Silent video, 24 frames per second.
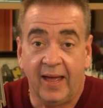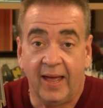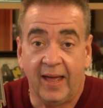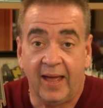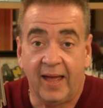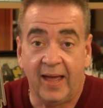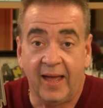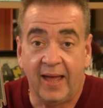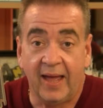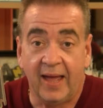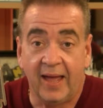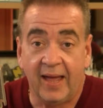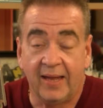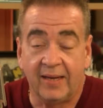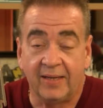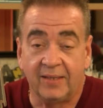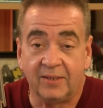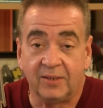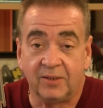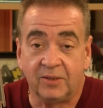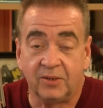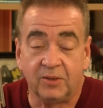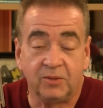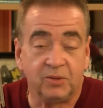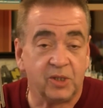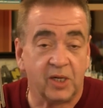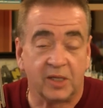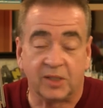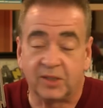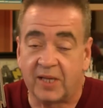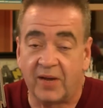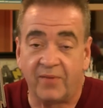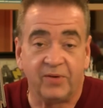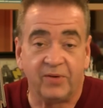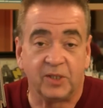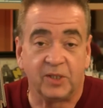and
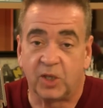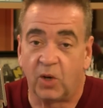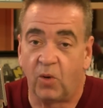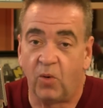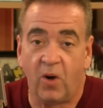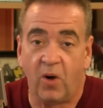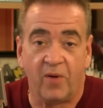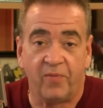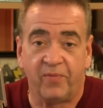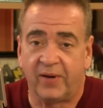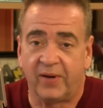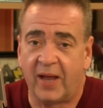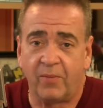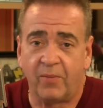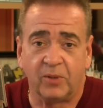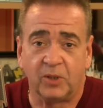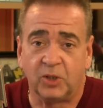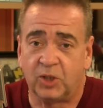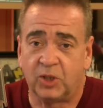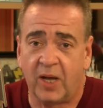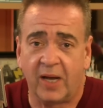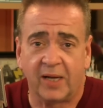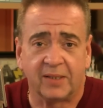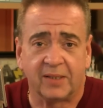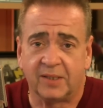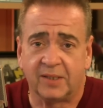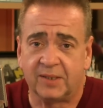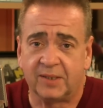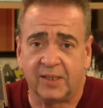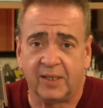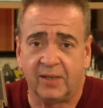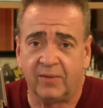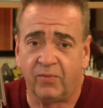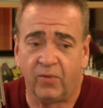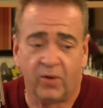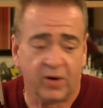just every so often I would check to
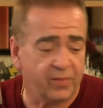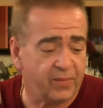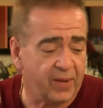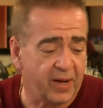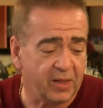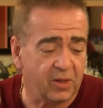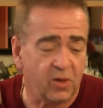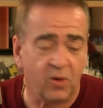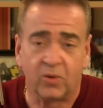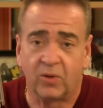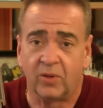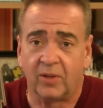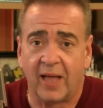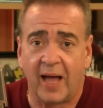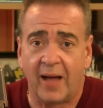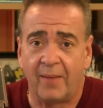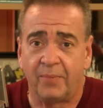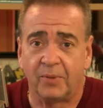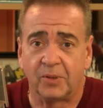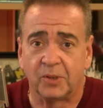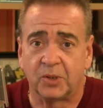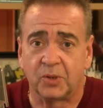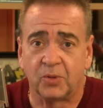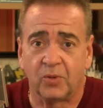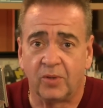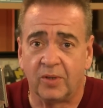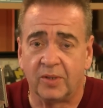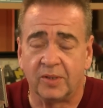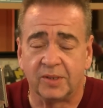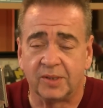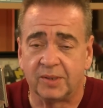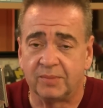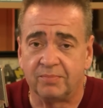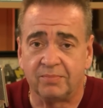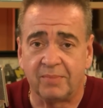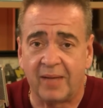see if one of my local Apple
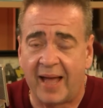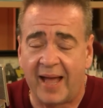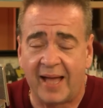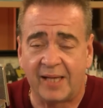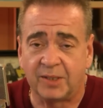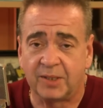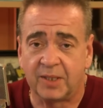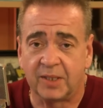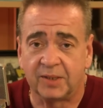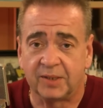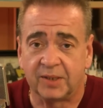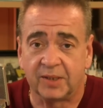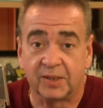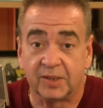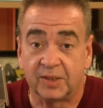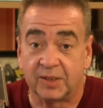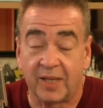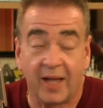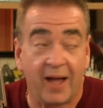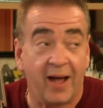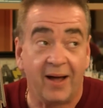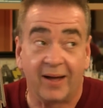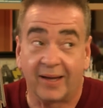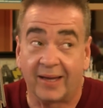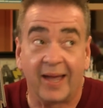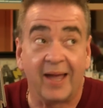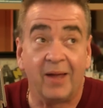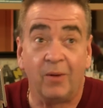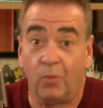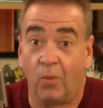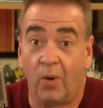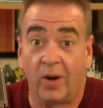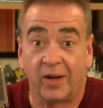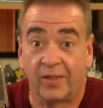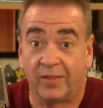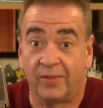stores has this in stock,
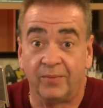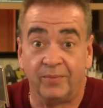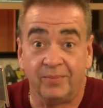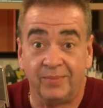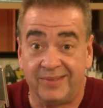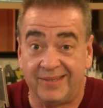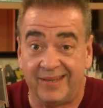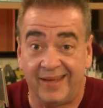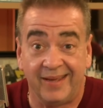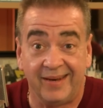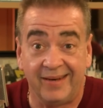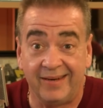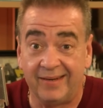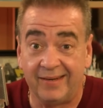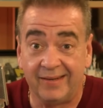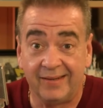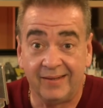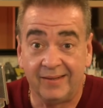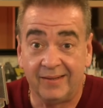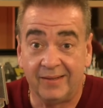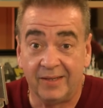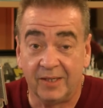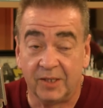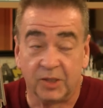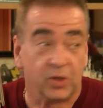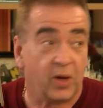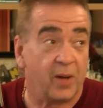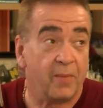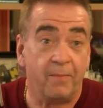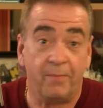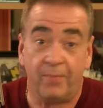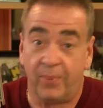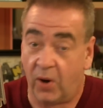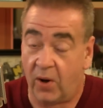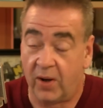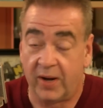and one of them did. So I
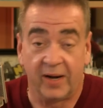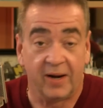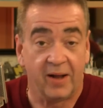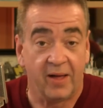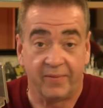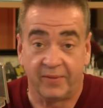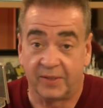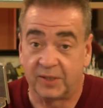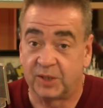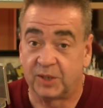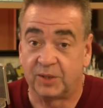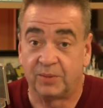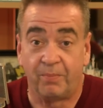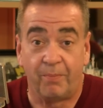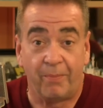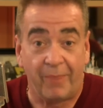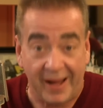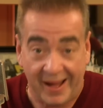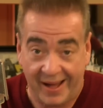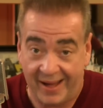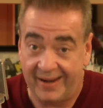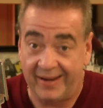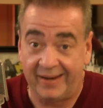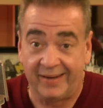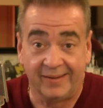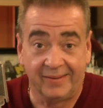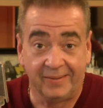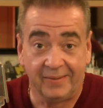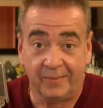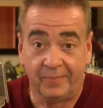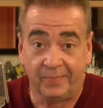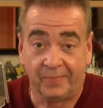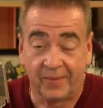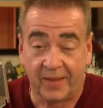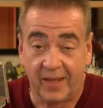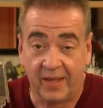bought it on the spot.
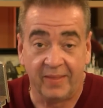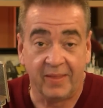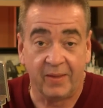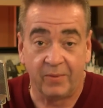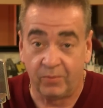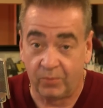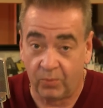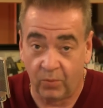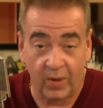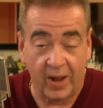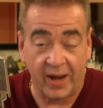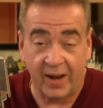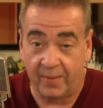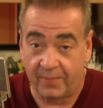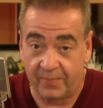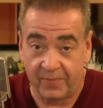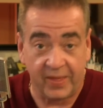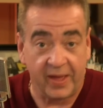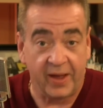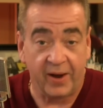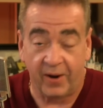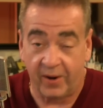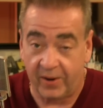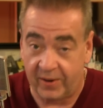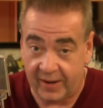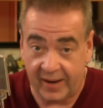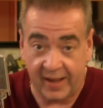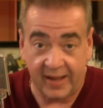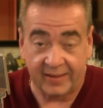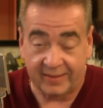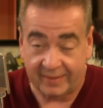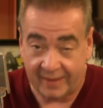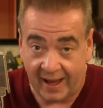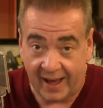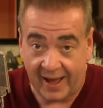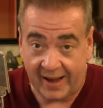And then went up there
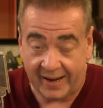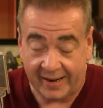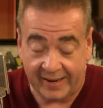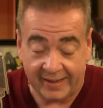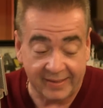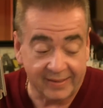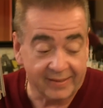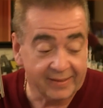and got it.